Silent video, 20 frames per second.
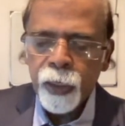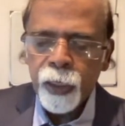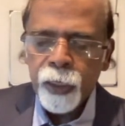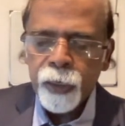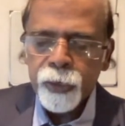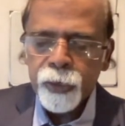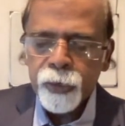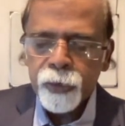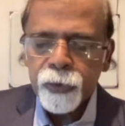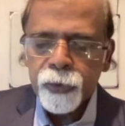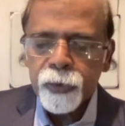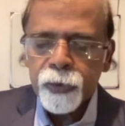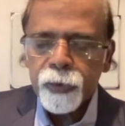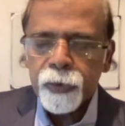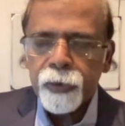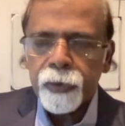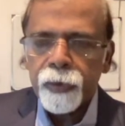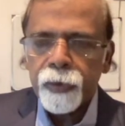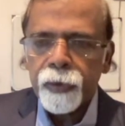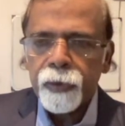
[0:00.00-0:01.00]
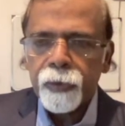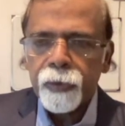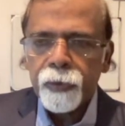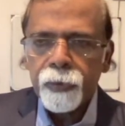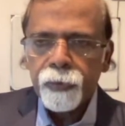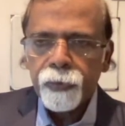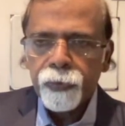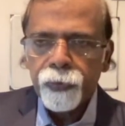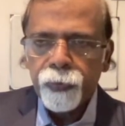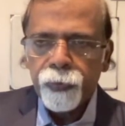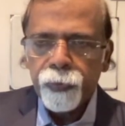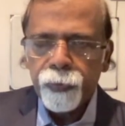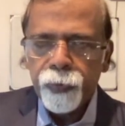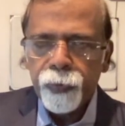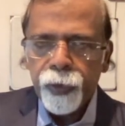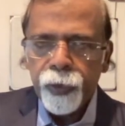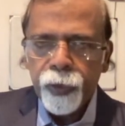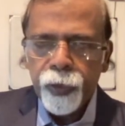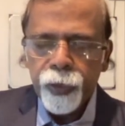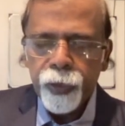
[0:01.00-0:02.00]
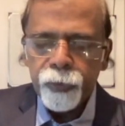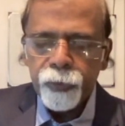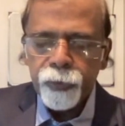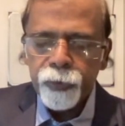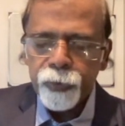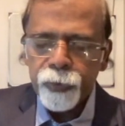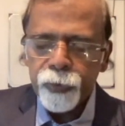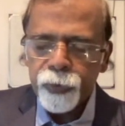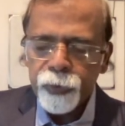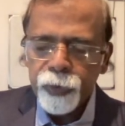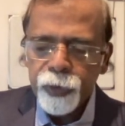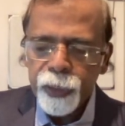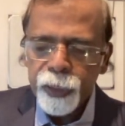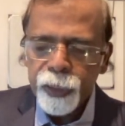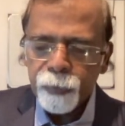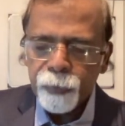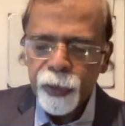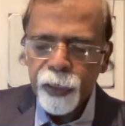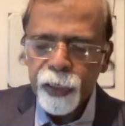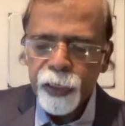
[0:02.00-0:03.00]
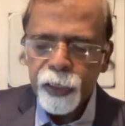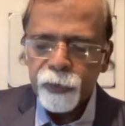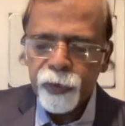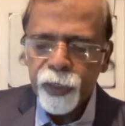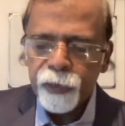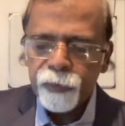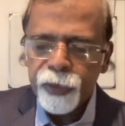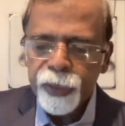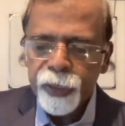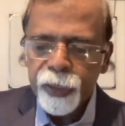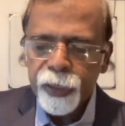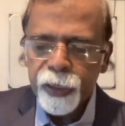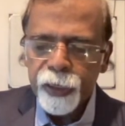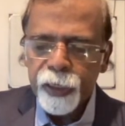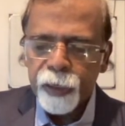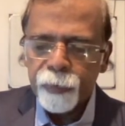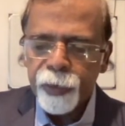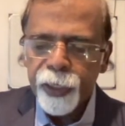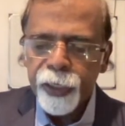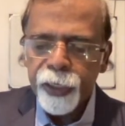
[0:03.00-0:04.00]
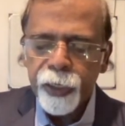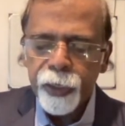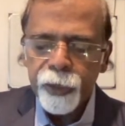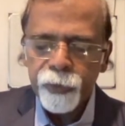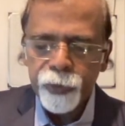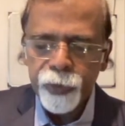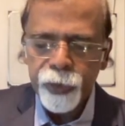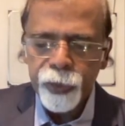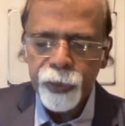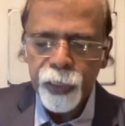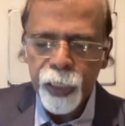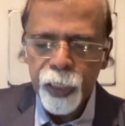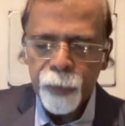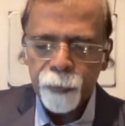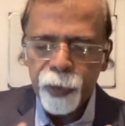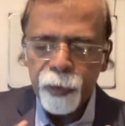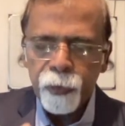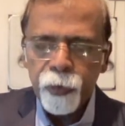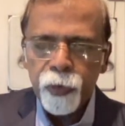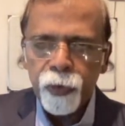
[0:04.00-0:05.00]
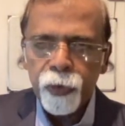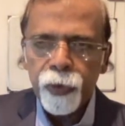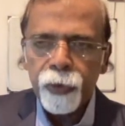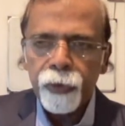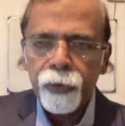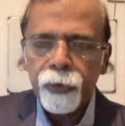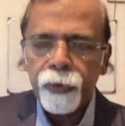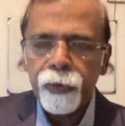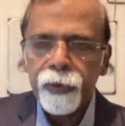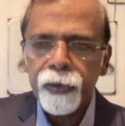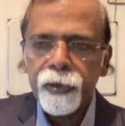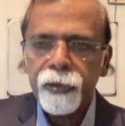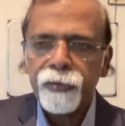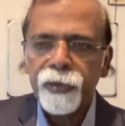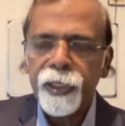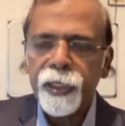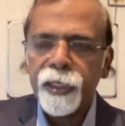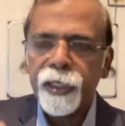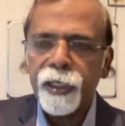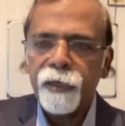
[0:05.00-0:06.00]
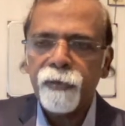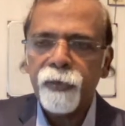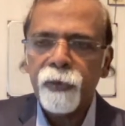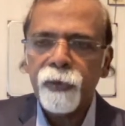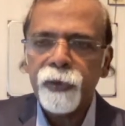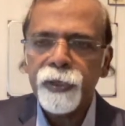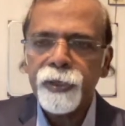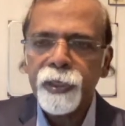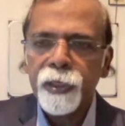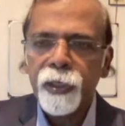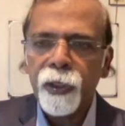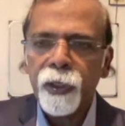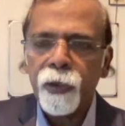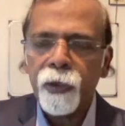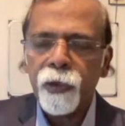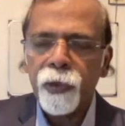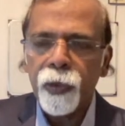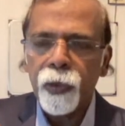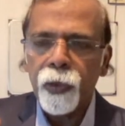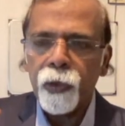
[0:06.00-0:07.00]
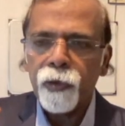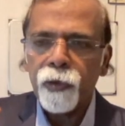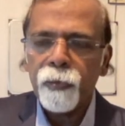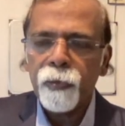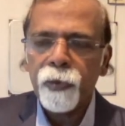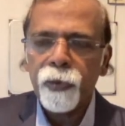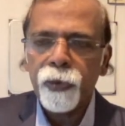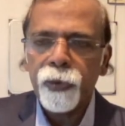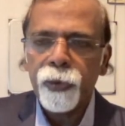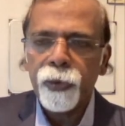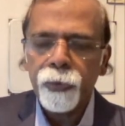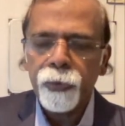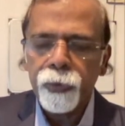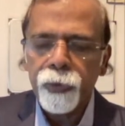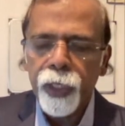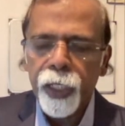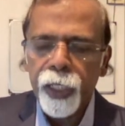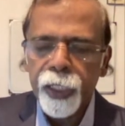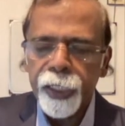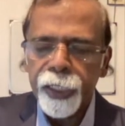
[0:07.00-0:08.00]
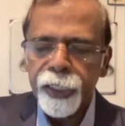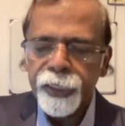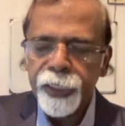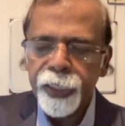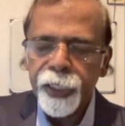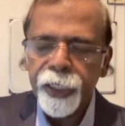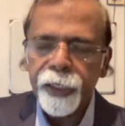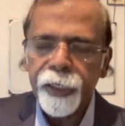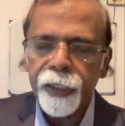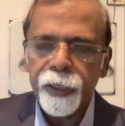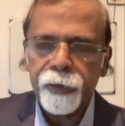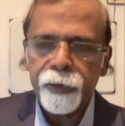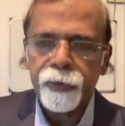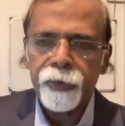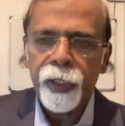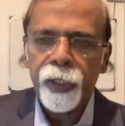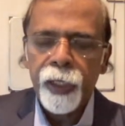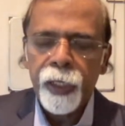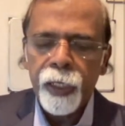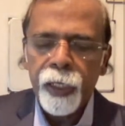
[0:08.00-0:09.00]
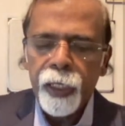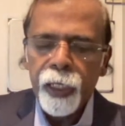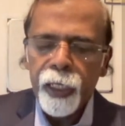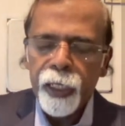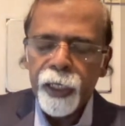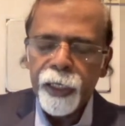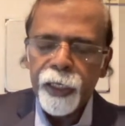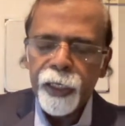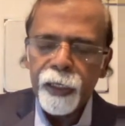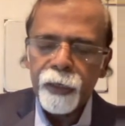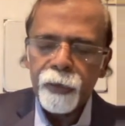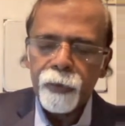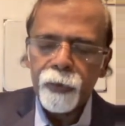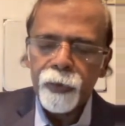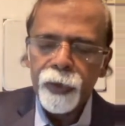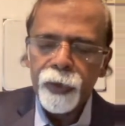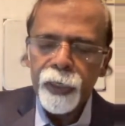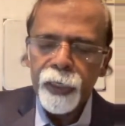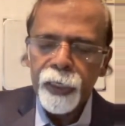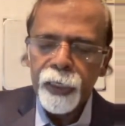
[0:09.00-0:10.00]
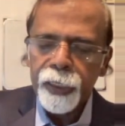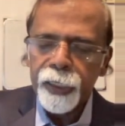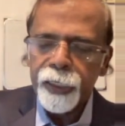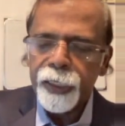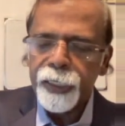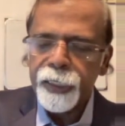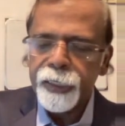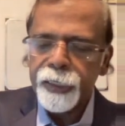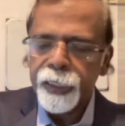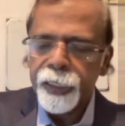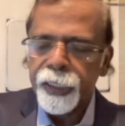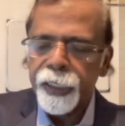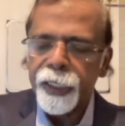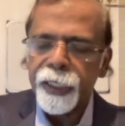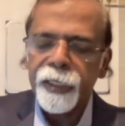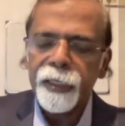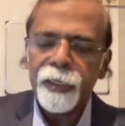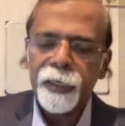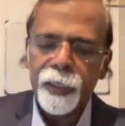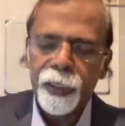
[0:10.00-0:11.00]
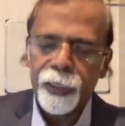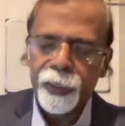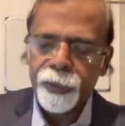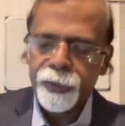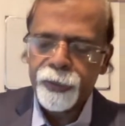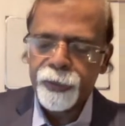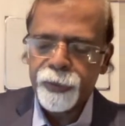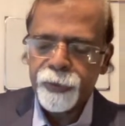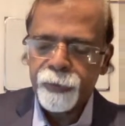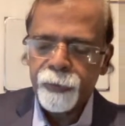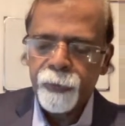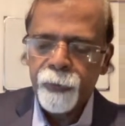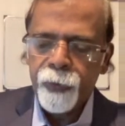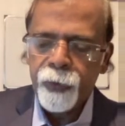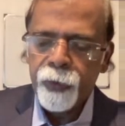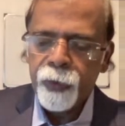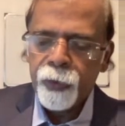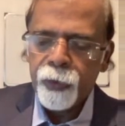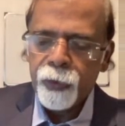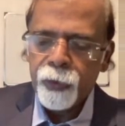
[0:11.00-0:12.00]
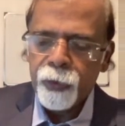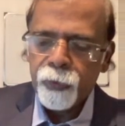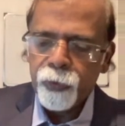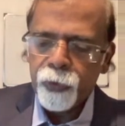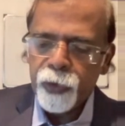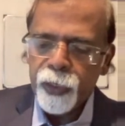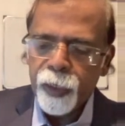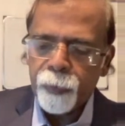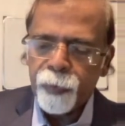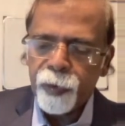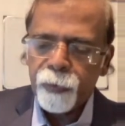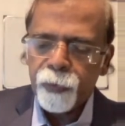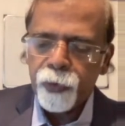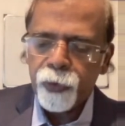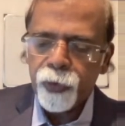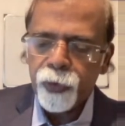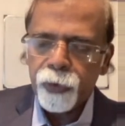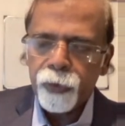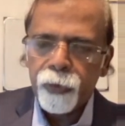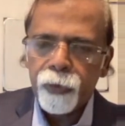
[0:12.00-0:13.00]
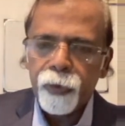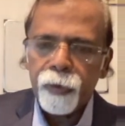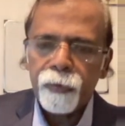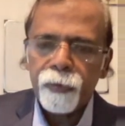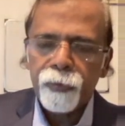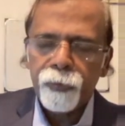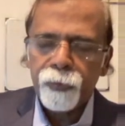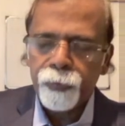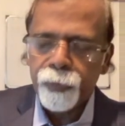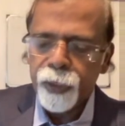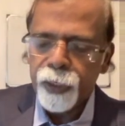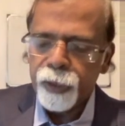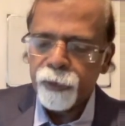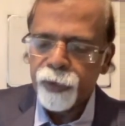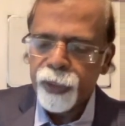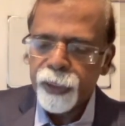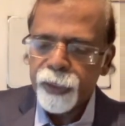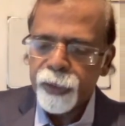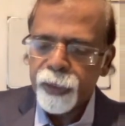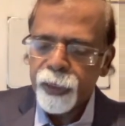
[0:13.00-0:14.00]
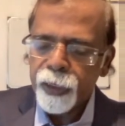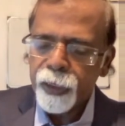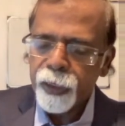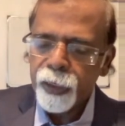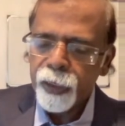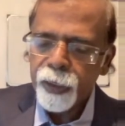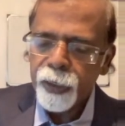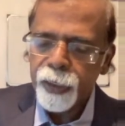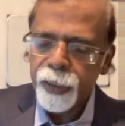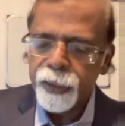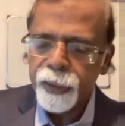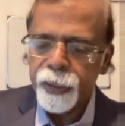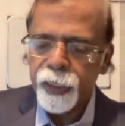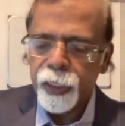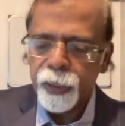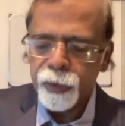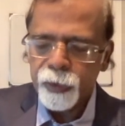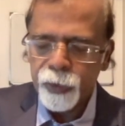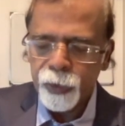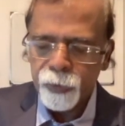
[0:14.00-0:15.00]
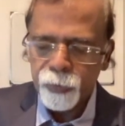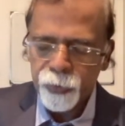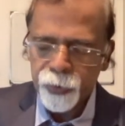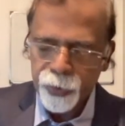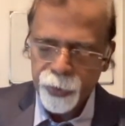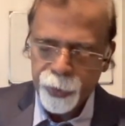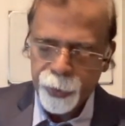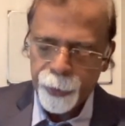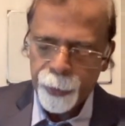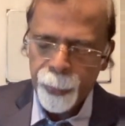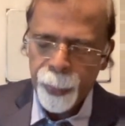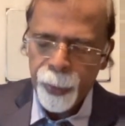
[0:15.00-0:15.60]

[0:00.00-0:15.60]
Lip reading: So now these pathways which are coming down, upper motor neurons which are influencing the lower motor neuron are descending down, and they are called the descending tracts. Or the upper motor neuron pathways are descending. Okay.